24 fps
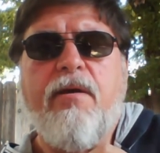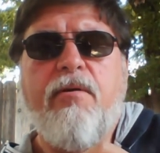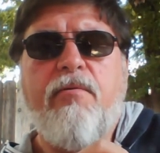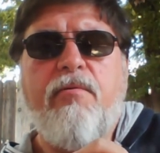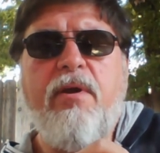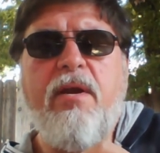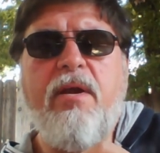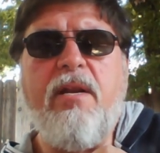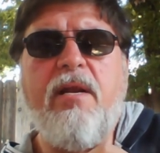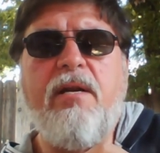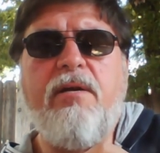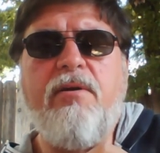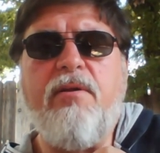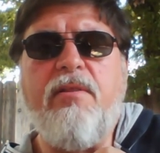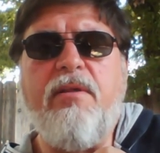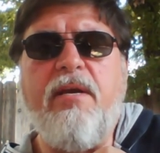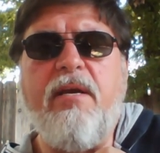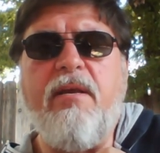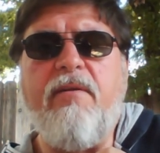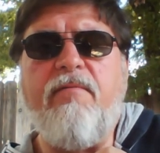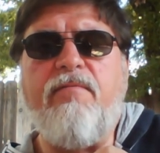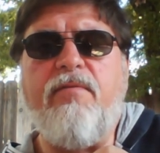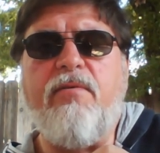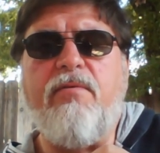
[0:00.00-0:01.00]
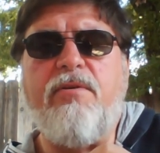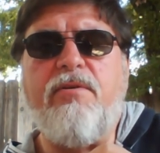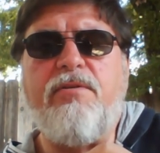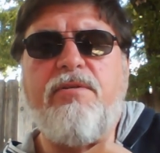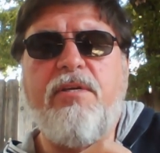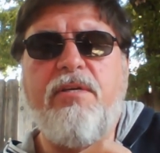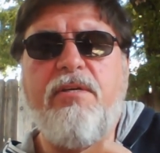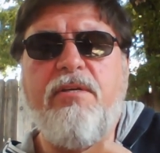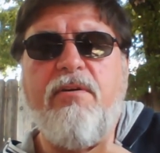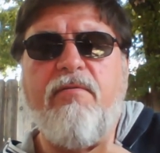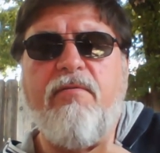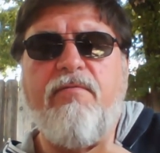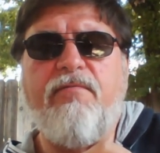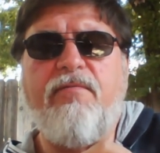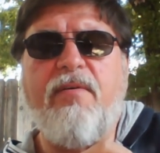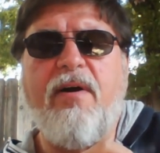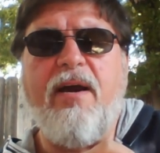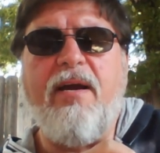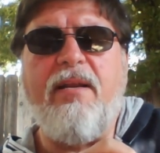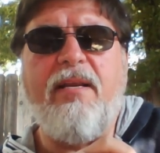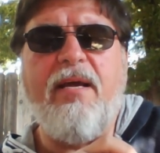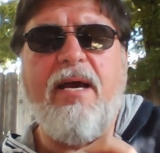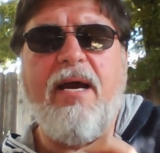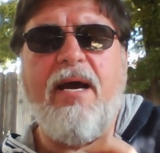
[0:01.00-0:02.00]
Read Under the Influence and you'll
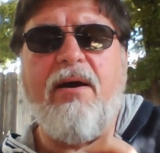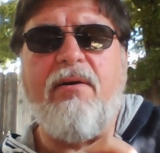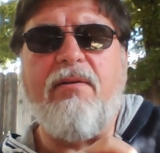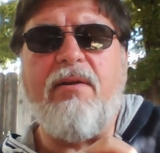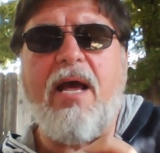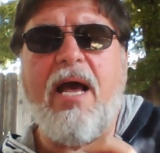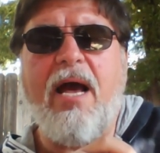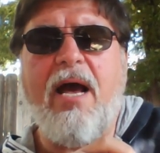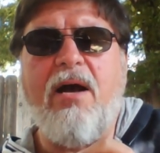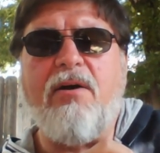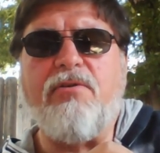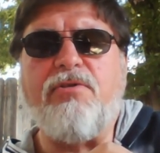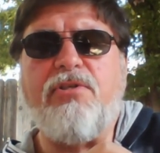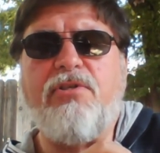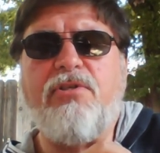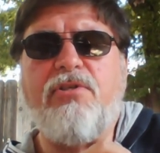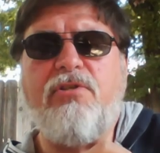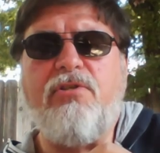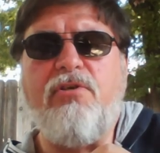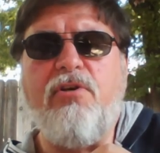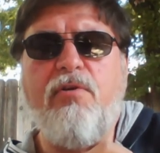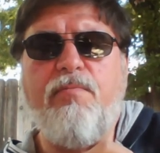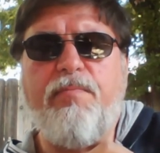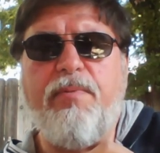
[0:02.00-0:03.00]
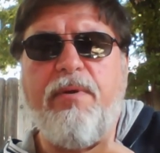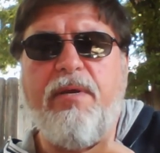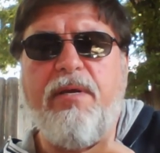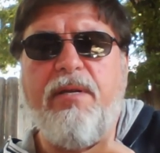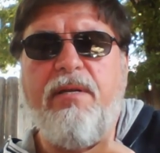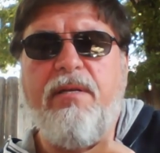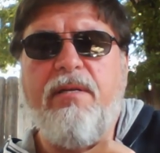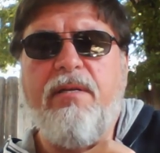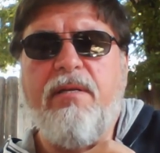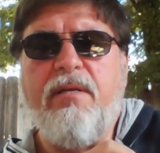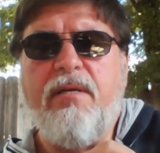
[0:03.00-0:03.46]
find out how stupid,